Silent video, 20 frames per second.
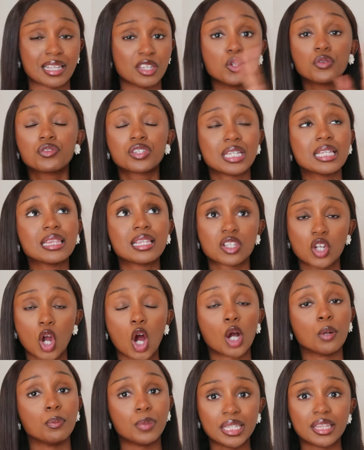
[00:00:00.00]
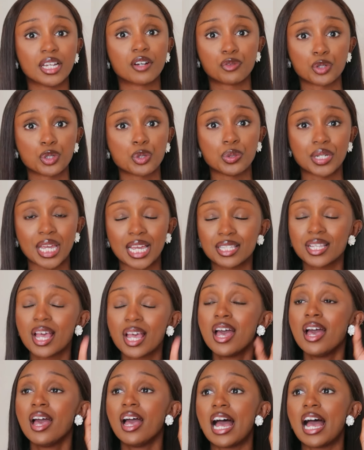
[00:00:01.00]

and you've seen this car be there for 2 days